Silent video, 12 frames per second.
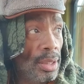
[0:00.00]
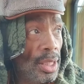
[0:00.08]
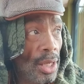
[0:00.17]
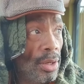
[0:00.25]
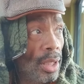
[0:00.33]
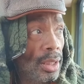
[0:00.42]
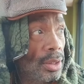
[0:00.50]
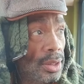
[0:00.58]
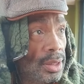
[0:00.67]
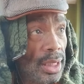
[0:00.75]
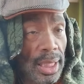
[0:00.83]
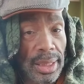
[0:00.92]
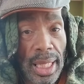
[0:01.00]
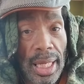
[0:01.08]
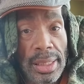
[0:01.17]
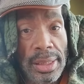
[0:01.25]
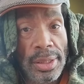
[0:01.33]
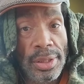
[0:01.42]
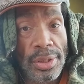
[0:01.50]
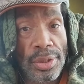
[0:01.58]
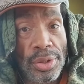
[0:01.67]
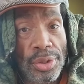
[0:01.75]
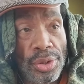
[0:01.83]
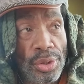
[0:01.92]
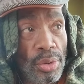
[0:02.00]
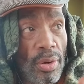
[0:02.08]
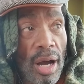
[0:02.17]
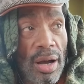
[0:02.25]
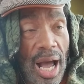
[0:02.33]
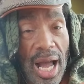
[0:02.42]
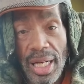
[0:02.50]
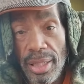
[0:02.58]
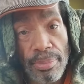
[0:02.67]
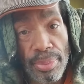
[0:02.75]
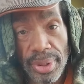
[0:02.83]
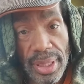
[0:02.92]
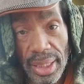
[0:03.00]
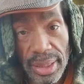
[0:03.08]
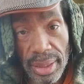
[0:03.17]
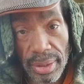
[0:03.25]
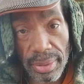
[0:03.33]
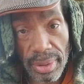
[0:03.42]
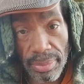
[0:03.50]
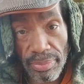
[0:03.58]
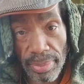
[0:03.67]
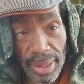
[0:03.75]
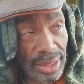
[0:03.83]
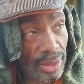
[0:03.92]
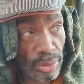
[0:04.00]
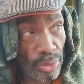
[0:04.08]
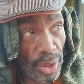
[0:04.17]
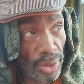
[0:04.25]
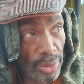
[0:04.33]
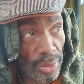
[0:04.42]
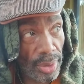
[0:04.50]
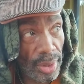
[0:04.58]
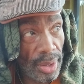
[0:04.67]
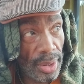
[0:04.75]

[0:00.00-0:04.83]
They don't understand that you are highly protected by the Creator.